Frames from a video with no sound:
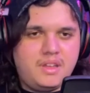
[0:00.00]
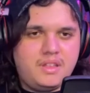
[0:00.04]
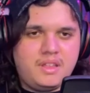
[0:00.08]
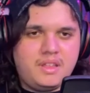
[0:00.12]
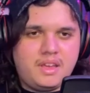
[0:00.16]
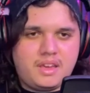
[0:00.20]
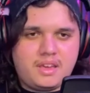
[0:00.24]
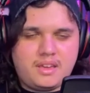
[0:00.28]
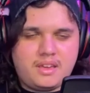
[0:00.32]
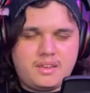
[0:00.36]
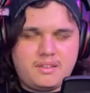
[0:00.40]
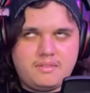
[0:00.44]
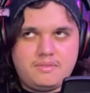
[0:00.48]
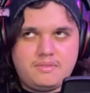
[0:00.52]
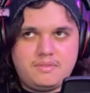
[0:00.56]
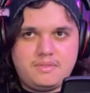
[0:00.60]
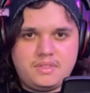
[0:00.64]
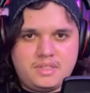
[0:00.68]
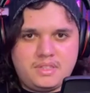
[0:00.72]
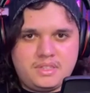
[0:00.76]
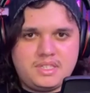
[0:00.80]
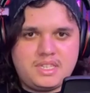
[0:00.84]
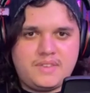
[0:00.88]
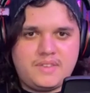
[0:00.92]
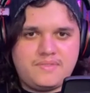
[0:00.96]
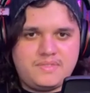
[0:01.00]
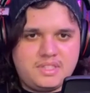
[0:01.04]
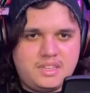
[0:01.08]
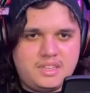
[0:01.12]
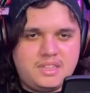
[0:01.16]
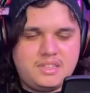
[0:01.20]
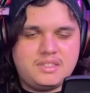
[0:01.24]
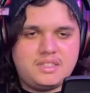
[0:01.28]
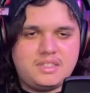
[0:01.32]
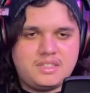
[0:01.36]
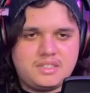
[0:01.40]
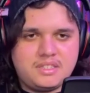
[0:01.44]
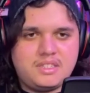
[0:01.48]
like the
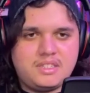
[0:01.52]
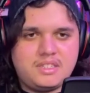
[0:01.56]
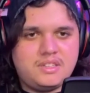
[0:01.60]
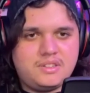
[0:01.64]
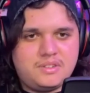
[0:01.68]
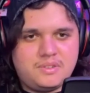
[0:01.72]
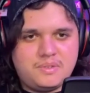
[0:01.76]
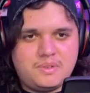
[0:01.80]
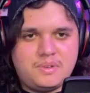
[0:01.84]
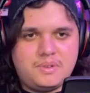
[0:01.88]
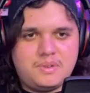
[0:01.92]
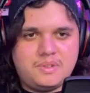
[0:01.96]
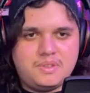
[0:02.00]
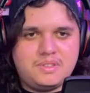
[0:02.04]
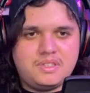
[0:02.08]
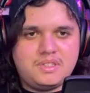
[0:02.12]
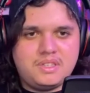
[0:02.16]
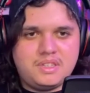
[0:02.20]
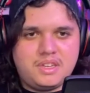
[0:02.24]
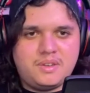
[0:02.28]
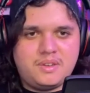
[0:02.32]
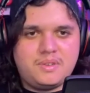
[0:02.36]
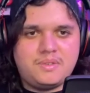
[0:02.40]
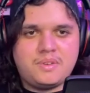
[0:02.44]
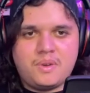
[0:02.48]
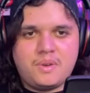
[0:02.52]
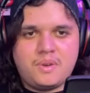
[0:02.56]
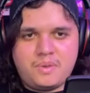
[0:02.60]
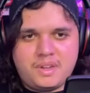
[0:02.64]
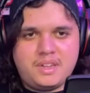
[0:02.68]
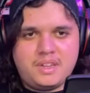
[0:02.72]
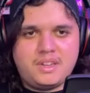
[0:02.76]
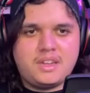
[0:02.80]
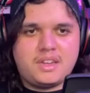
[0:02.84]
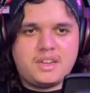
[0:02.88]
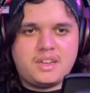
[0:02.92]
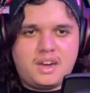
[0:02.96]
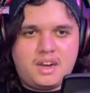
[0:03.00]
17 16 year olds you know going
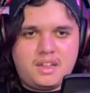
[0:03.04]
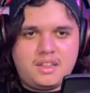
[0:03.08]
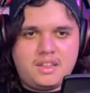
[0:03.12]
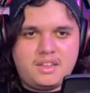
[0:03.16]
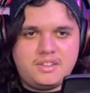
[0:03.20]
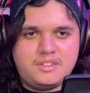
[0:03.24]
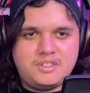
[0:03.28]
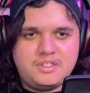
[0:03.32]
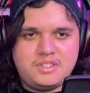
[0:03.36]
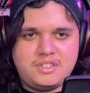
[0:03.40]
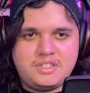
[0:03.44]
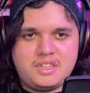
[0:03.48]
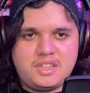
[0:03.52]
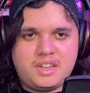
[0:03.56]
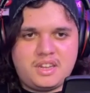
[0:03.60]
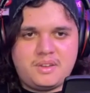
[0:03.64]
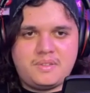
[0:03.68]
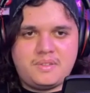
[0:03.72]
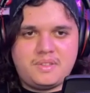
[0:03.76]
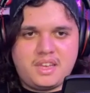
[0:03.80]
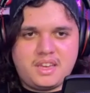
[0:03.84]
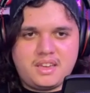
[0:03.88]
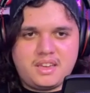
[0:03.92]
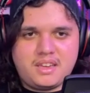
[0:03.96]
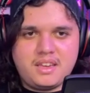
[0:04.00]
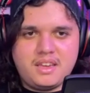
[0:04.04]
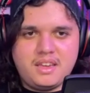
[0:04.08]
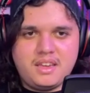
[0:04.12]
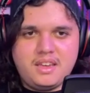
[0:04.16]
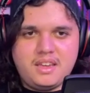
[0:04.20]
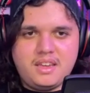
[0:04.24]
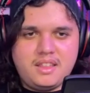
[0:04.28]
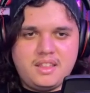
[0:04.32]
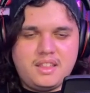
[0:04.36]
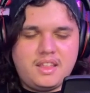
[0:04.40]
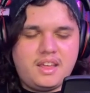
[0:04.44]
into college you know like mm-hmm.